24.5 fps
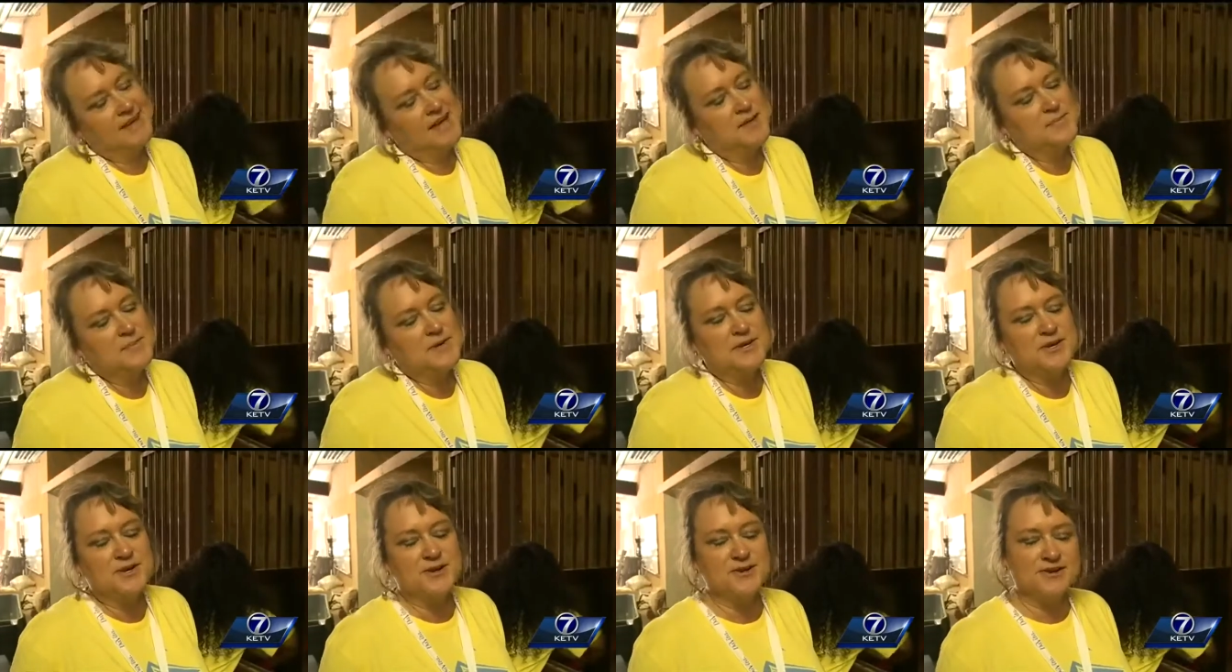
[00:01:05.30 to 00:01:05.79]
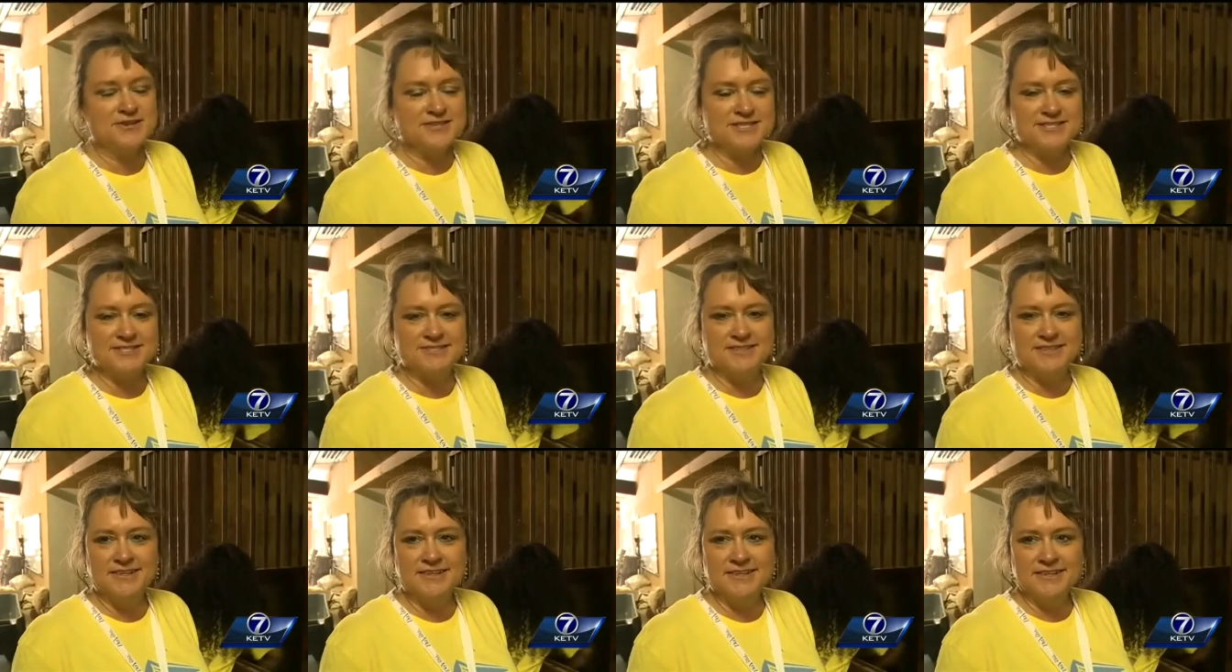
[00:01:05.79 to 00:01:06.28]
I'm a nurse.
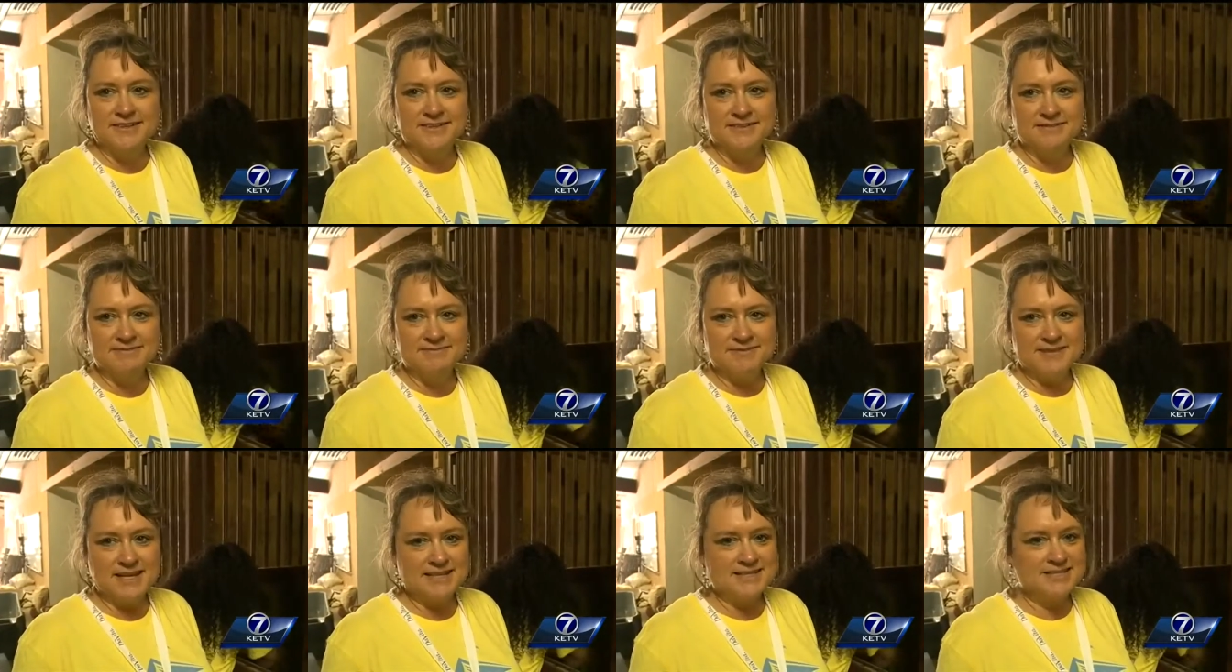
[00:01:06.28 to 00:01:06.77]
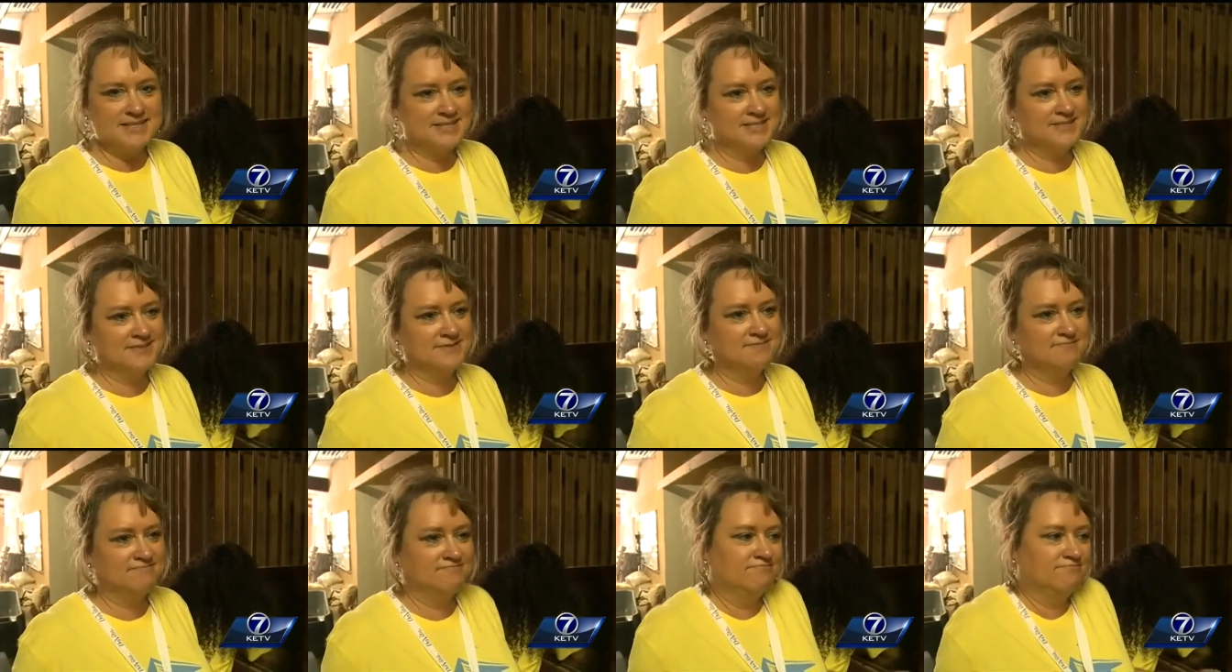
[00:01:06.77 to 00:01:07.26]

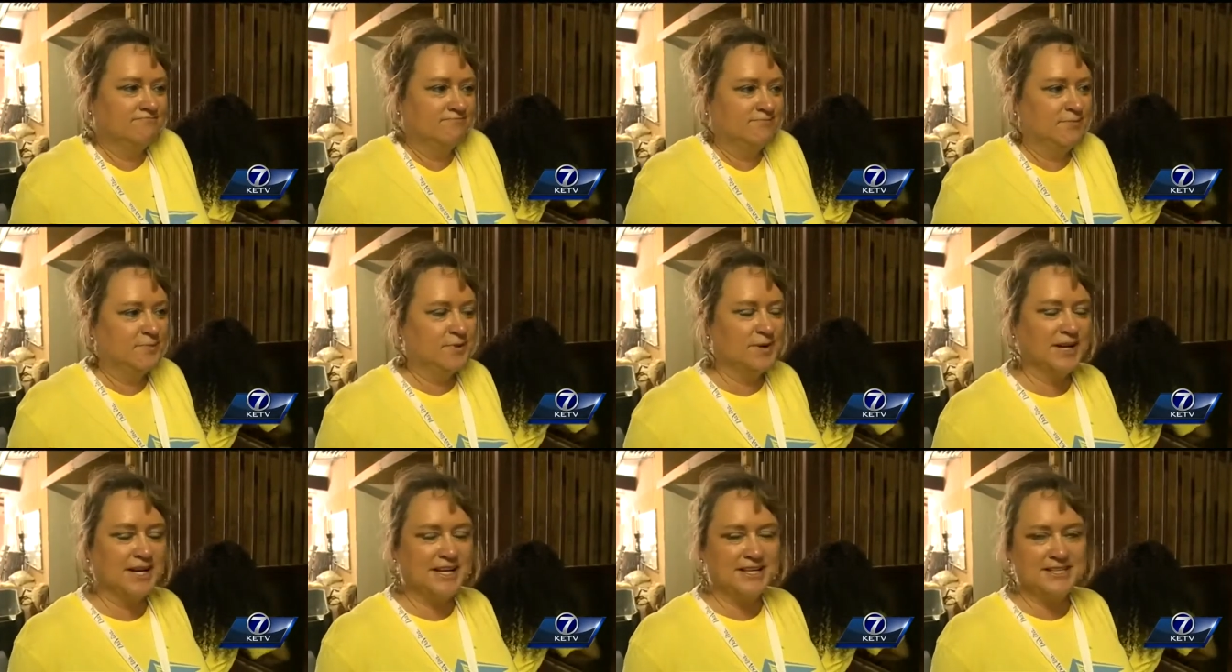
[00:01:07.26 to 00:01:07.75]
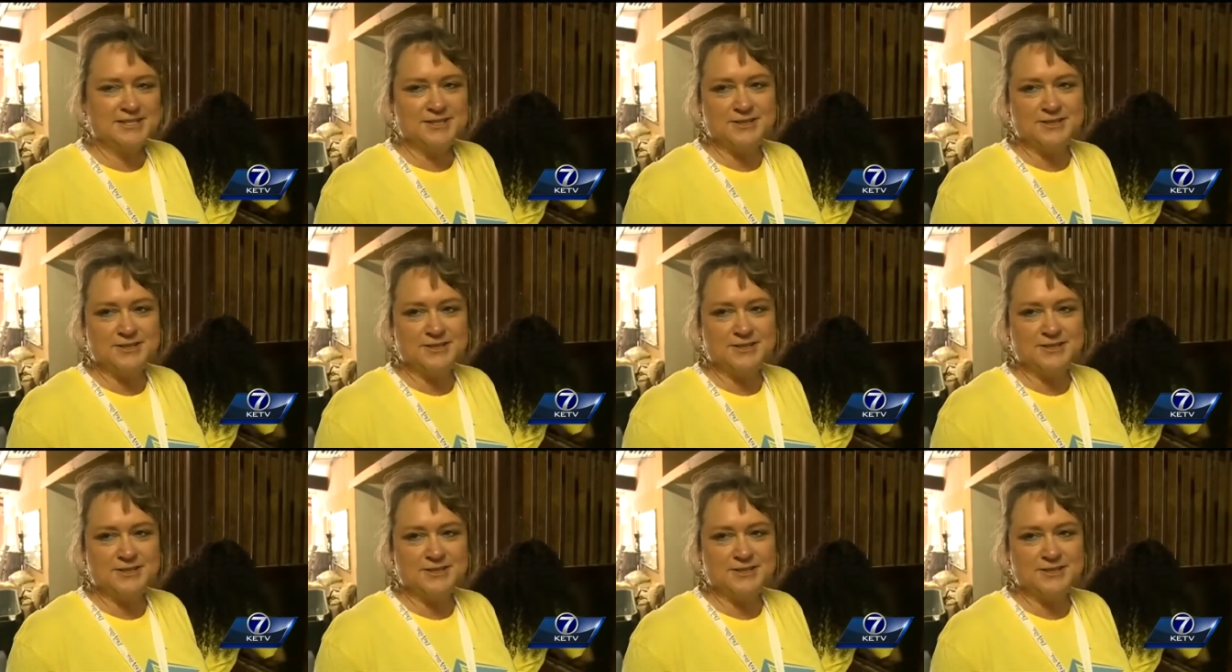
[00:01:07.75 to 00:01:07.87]
That's what I